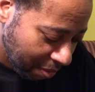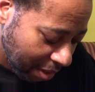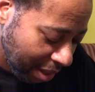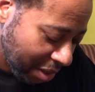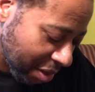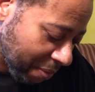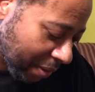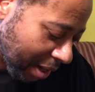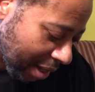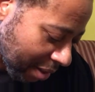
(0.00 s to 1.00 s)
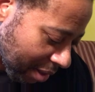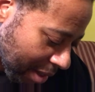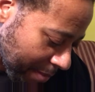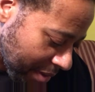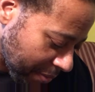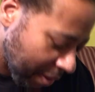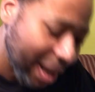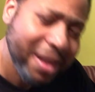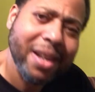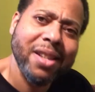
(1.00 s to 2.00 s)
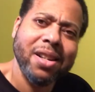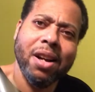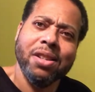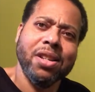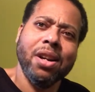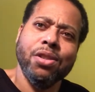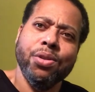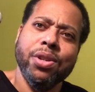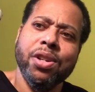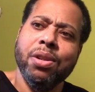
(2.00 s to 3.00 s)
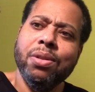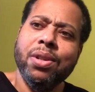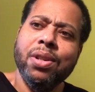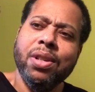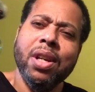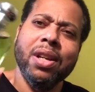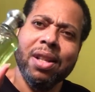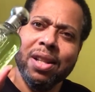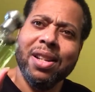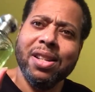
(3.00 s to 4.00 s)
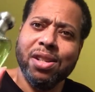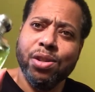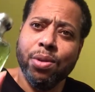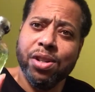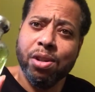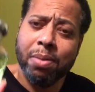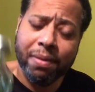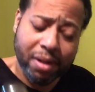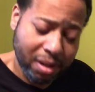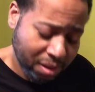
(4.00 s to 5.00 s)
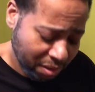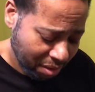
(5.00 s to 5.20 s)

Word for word: And I just forgot the name of this fragrance. I think it's called just called Giorgio. Yeah, I think this is Giorgio Beverly Hills.